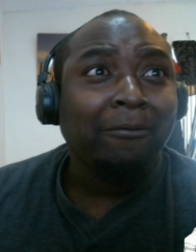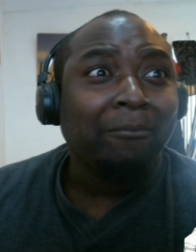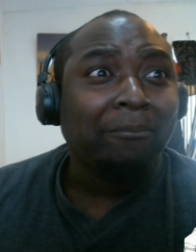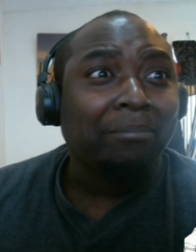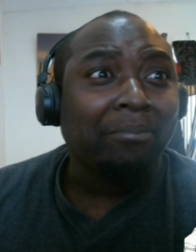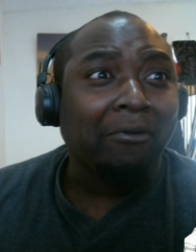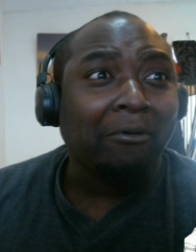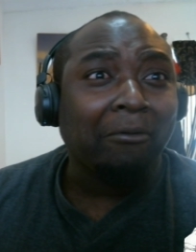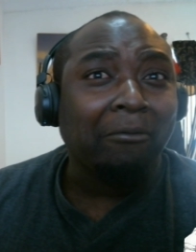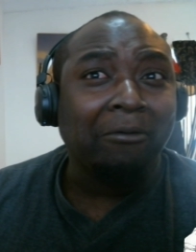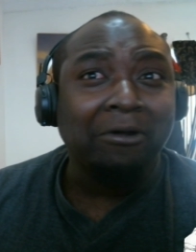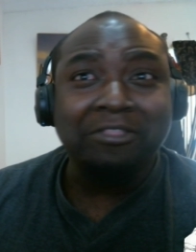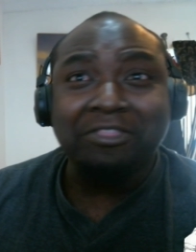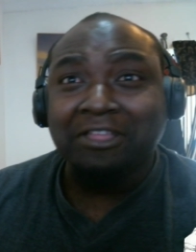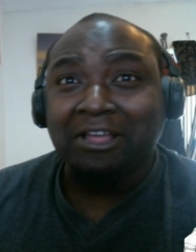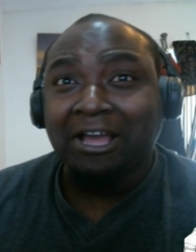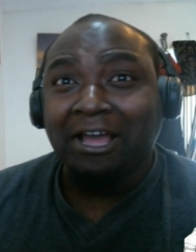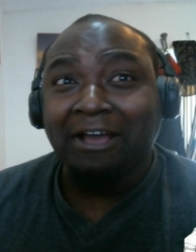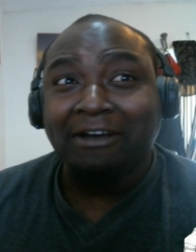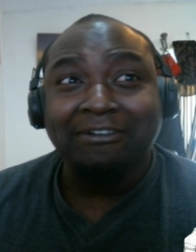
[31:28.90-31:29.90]
Bro, what
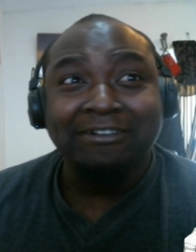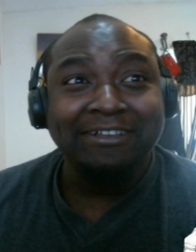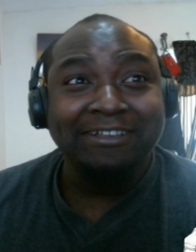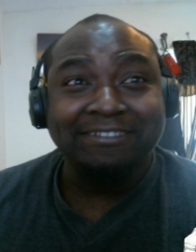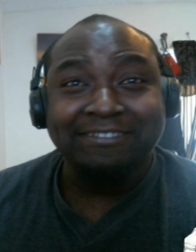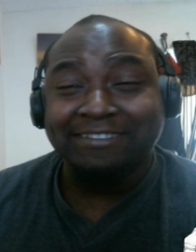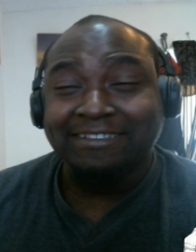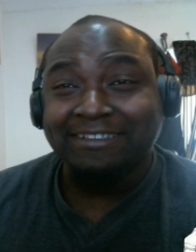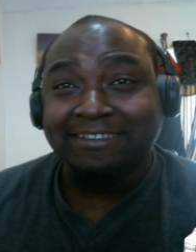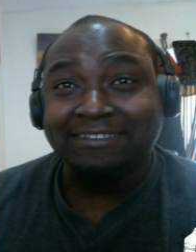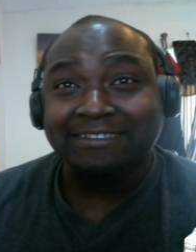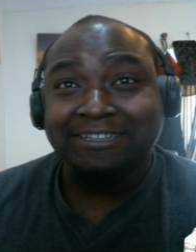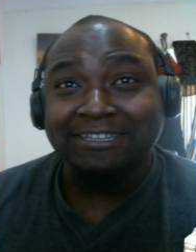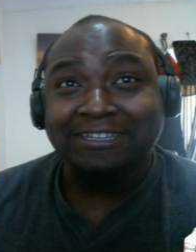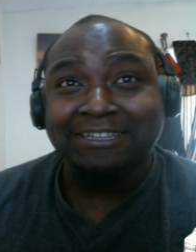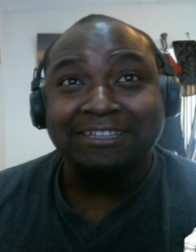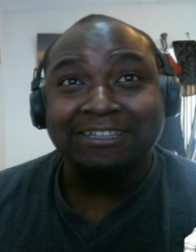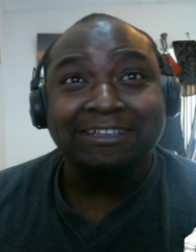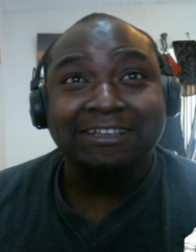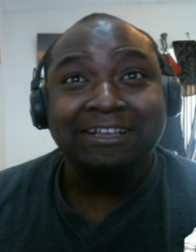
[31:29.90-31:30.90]
the hell is this?
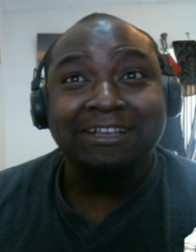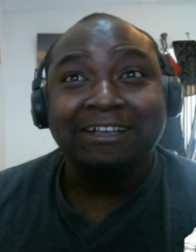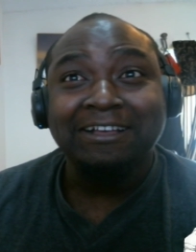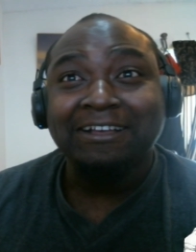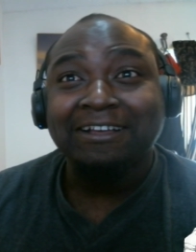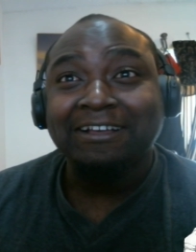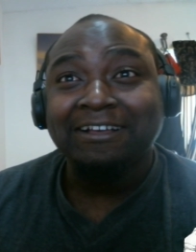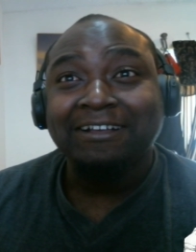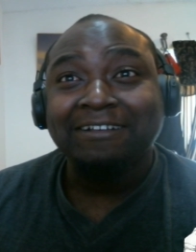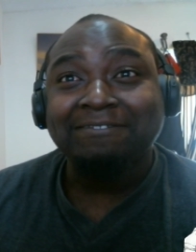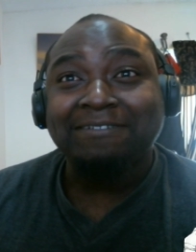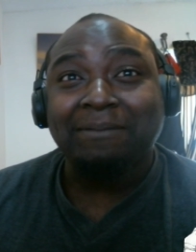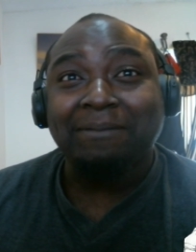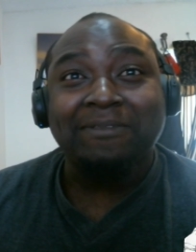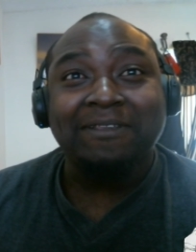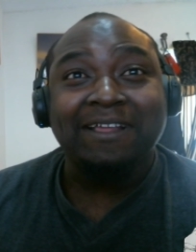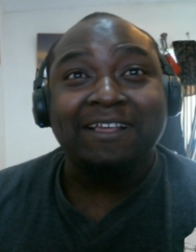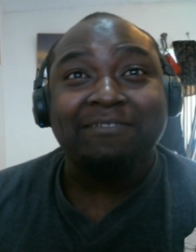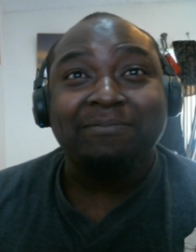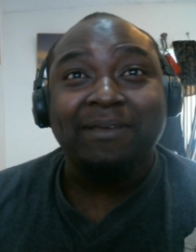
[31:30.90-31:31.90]
Top
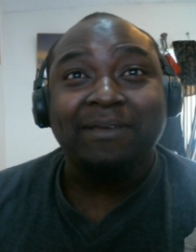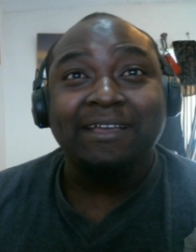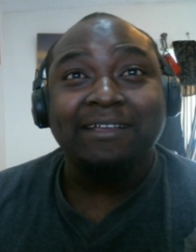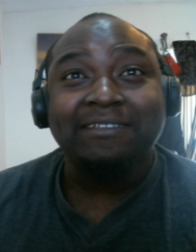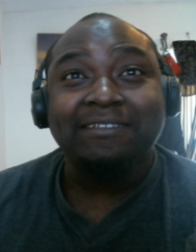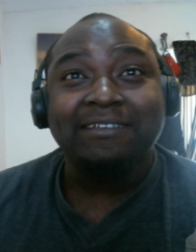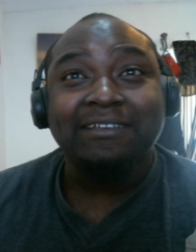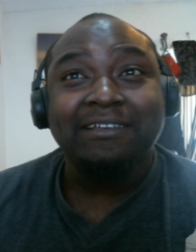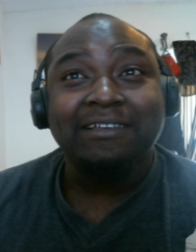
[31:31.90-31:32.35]
to the next page.